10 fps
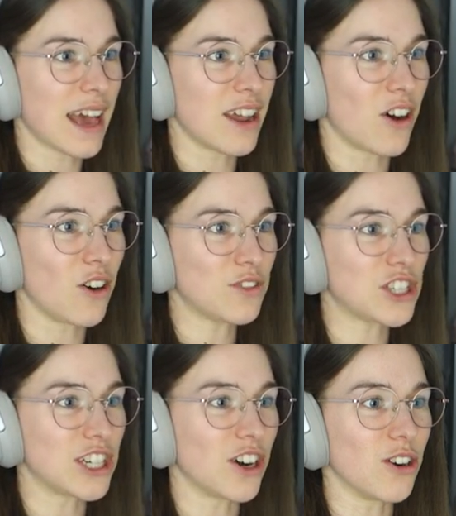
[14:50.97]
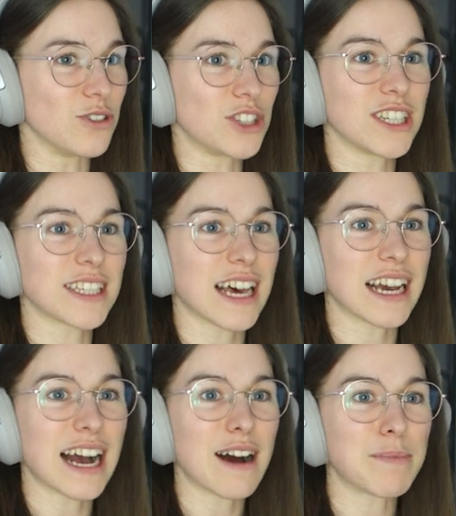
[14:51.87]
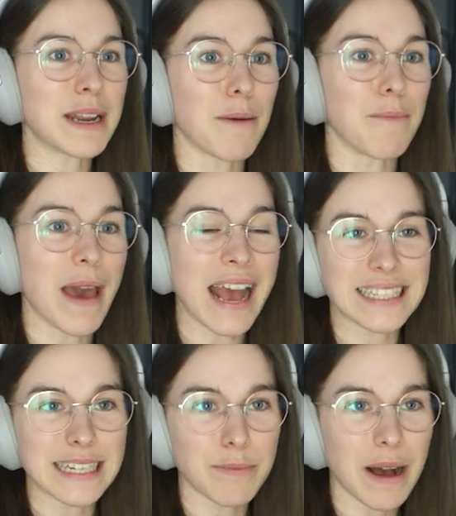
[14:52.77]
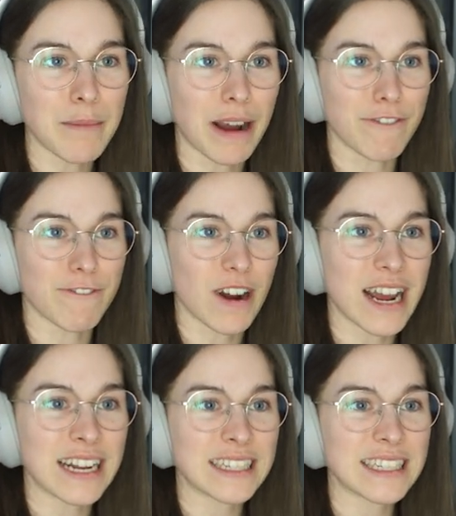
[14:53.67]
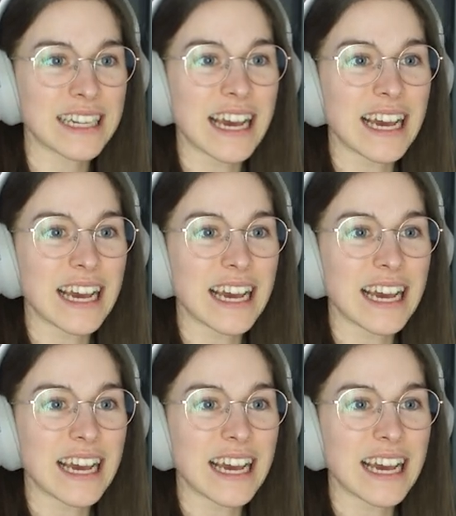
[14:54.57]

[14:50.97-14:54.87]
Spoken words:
And off she goes. She's like, I've been abandoned by my friend.